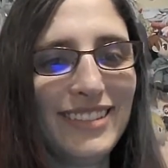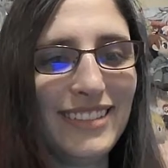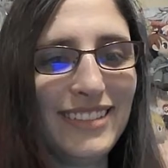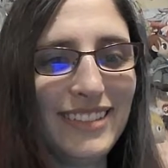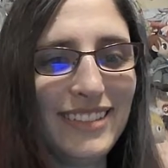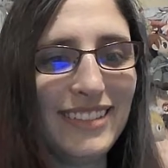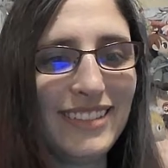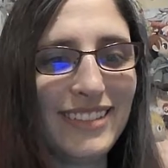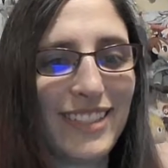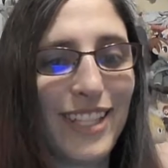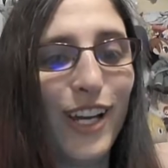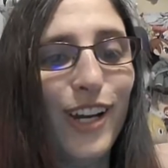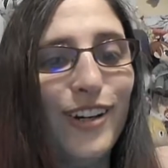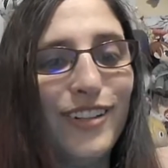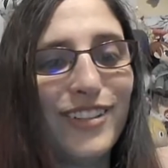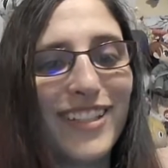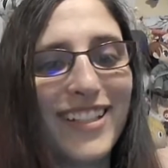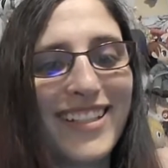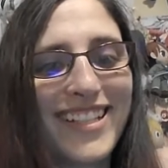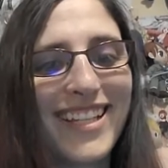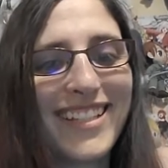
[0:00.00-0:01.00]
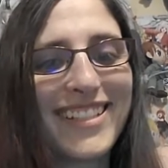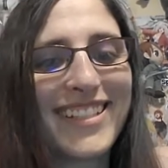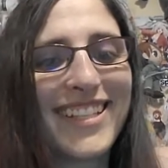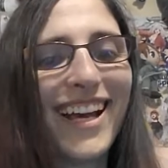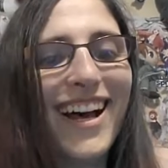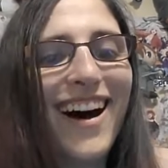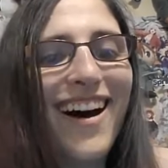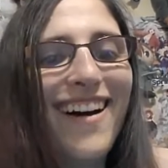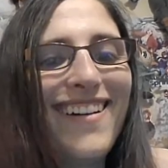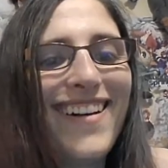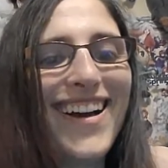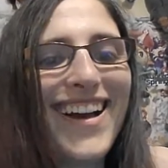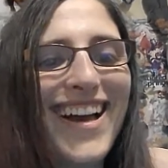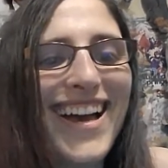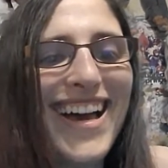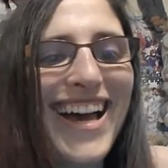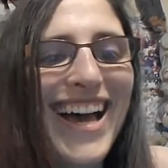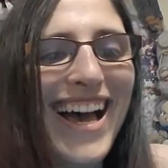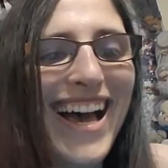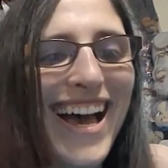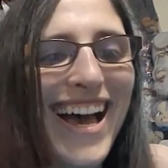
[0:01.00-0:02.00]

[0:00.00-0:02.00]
Uh, too lucky time!